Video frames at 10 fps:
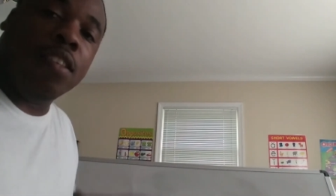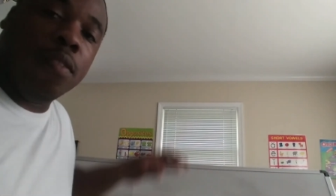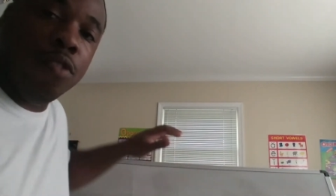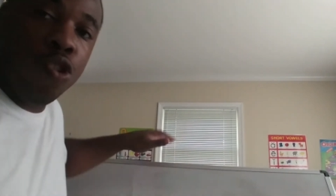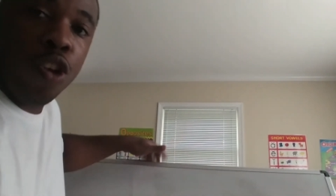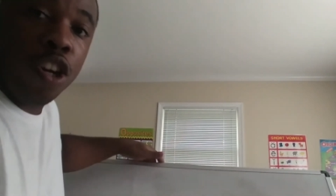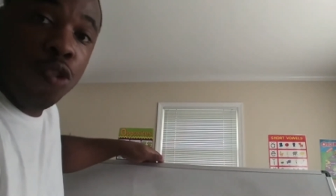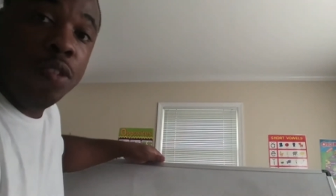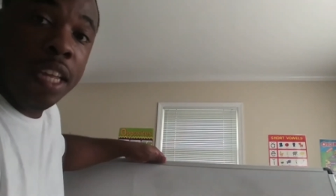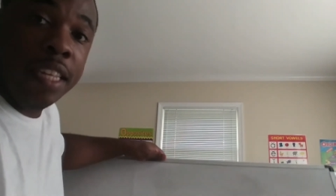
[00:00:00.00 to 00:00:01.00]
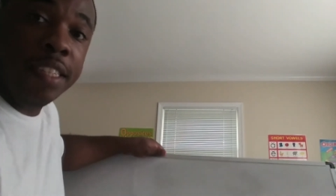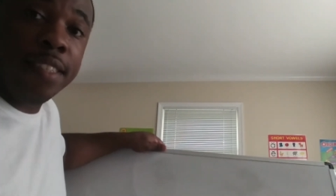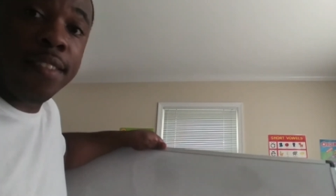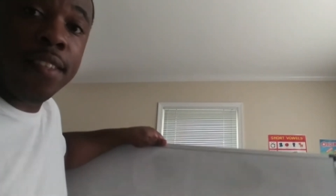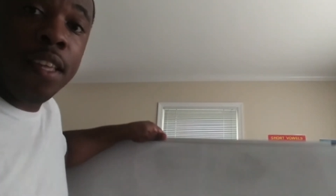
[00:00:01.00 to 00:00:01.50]
to do your due
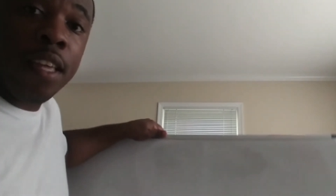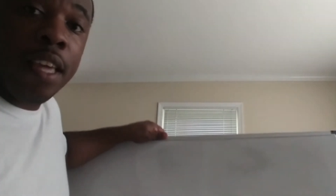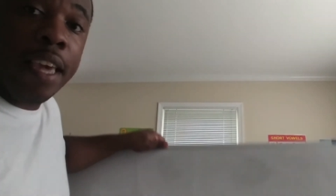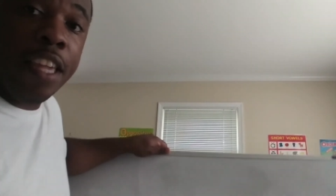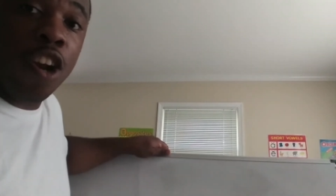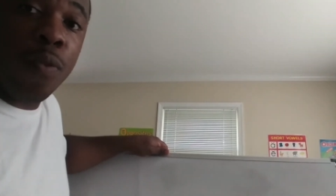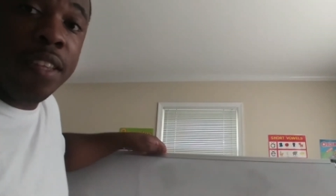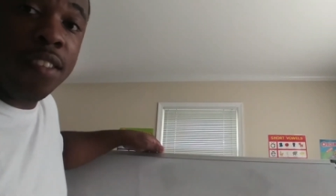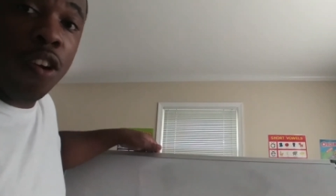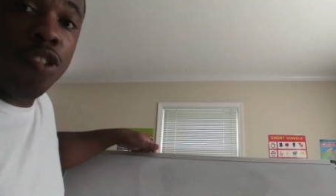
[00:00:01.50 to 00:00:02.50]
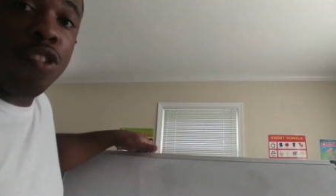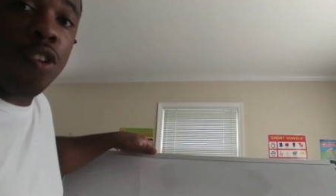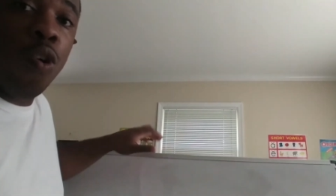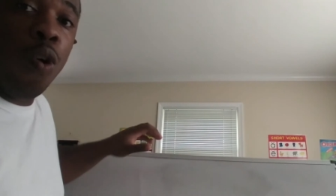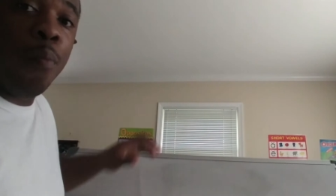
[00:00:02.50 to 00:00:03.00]
diligence and your research
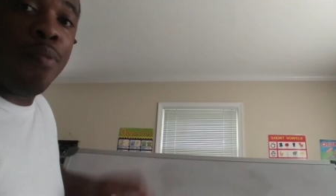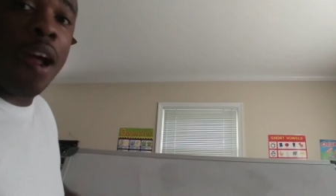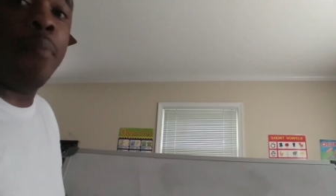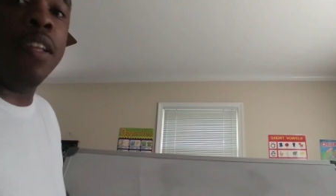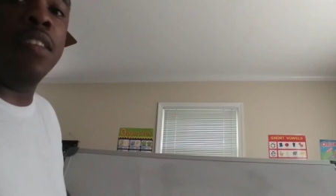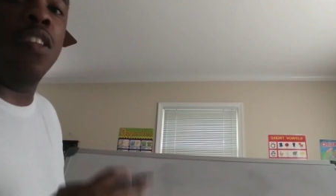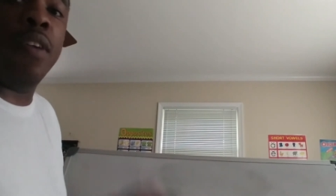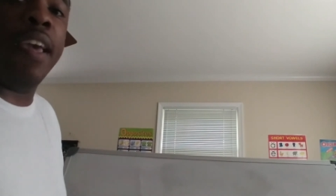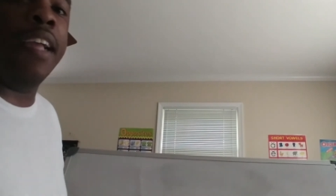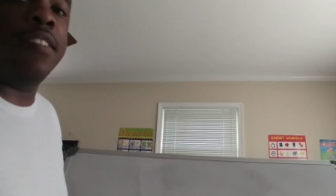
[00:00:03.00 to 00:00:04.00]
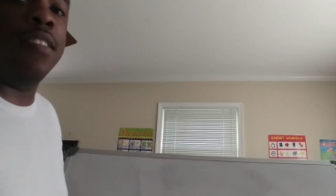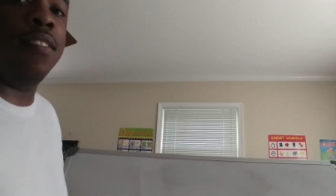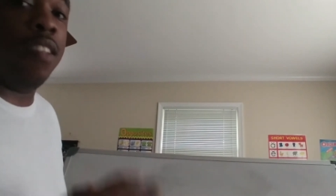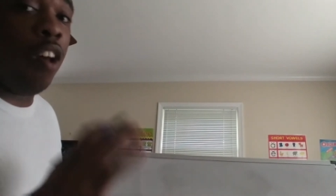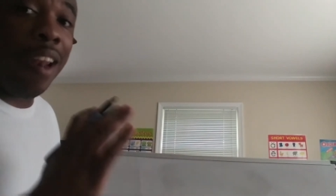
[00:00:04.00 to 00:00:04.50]
on properties,
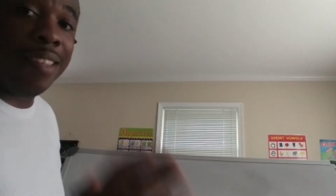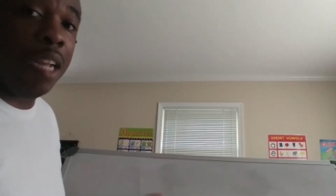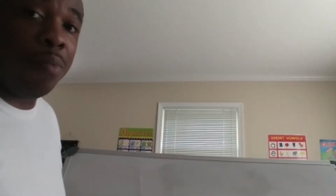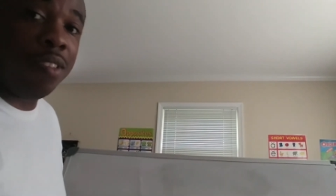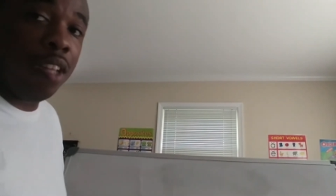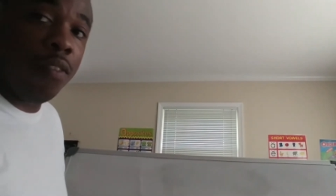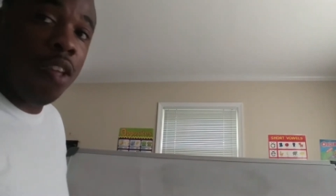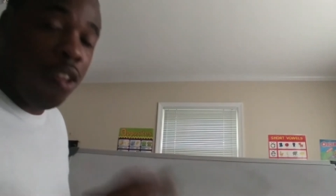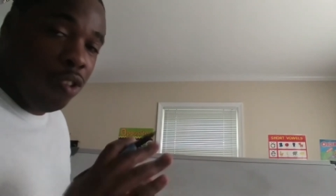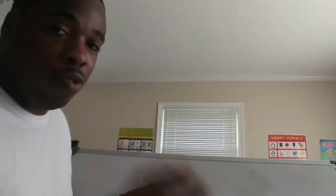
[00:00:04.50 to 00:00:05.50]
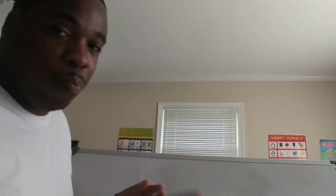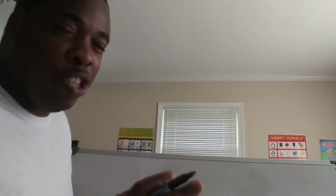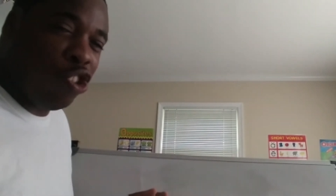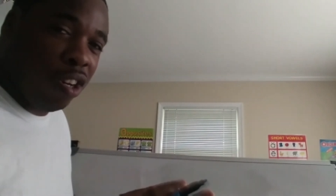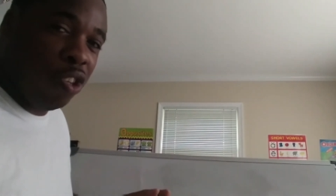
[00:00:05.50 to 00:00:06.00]
locations, and all that type of stuff be
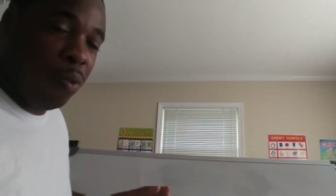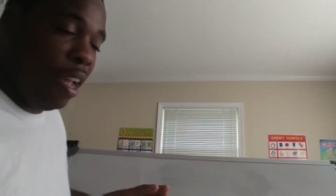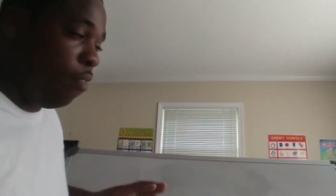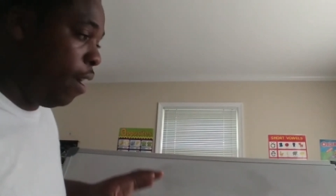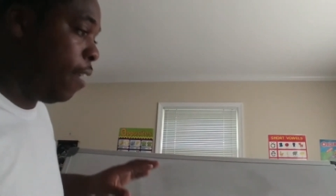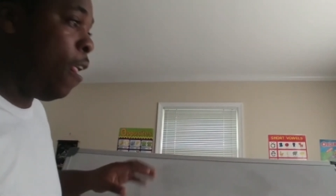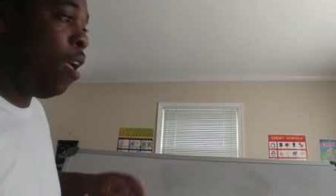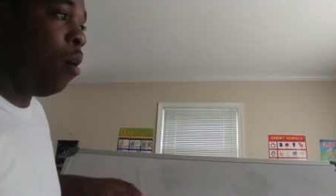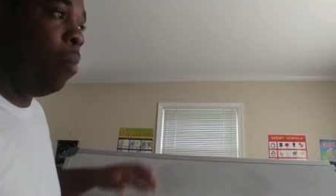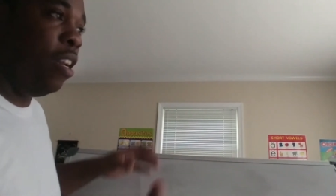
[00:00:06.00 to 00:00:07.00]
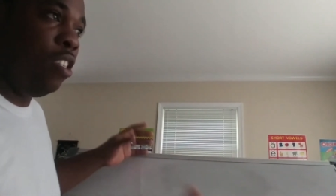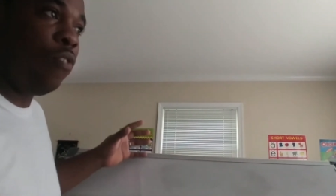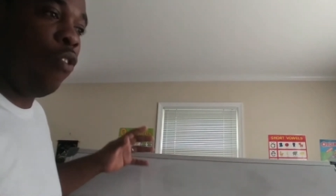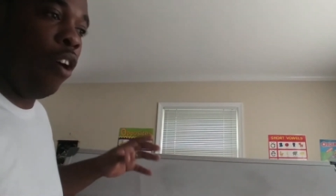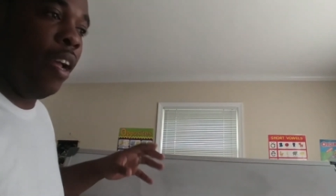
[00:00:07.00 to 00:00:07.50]
sure to do that, right? But
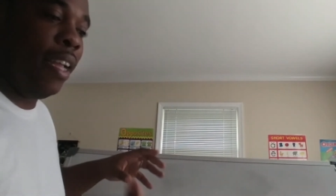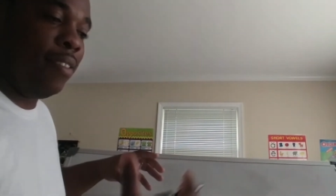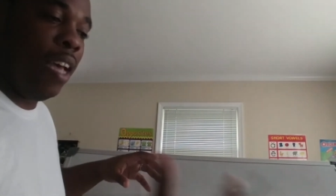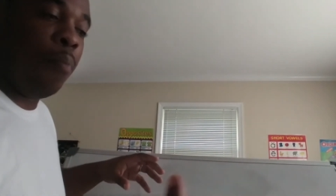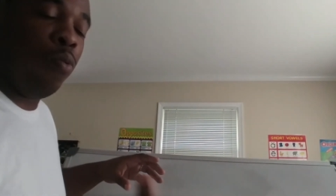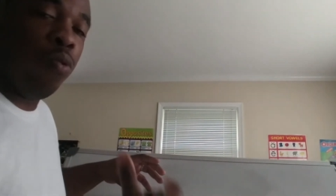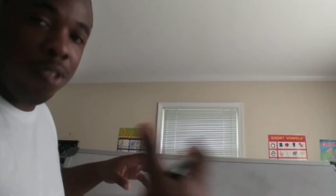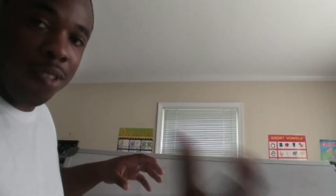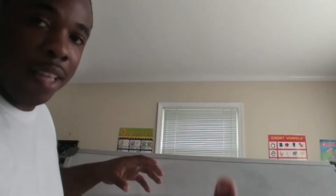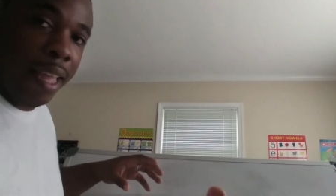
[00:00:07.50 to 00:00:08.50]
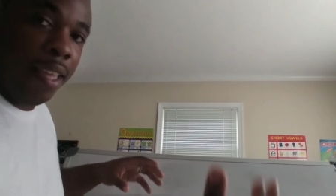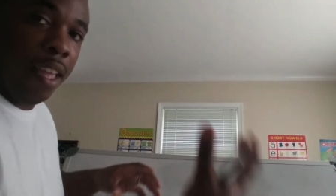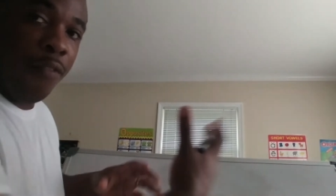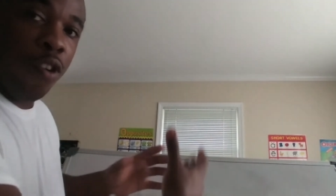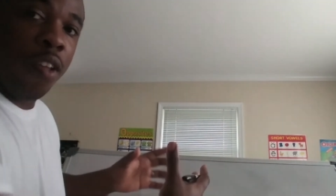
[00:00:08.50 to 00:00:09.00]
just for example sake
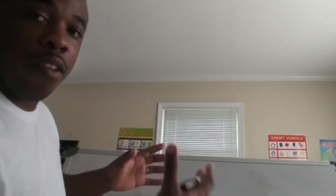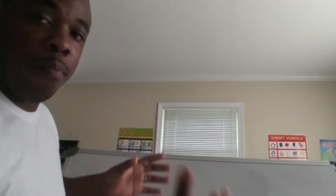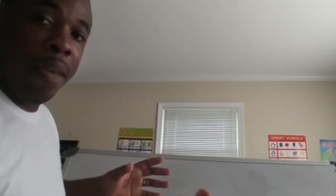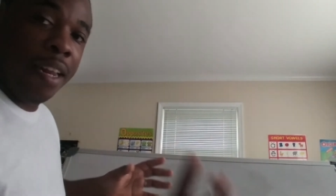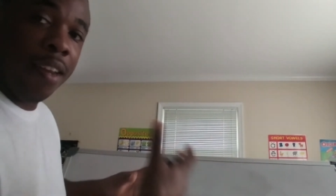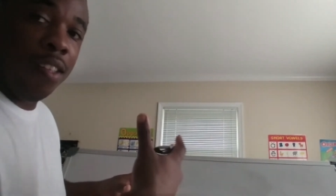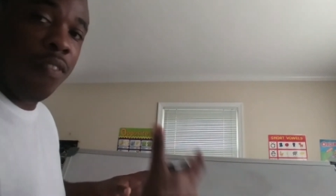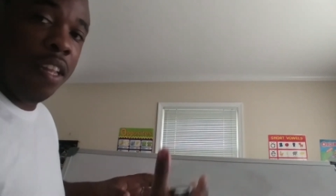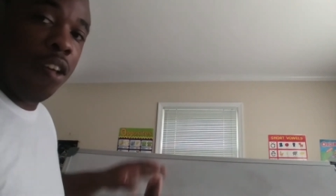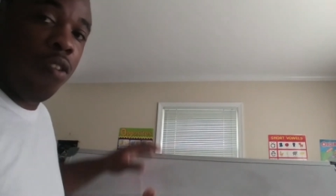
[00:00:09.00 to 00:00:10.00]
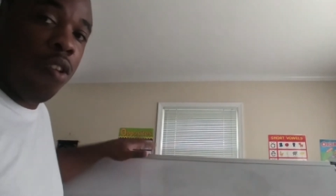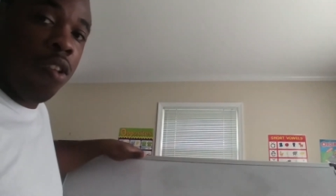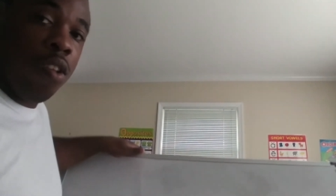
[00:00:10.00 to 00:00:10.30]
and for the making of this video,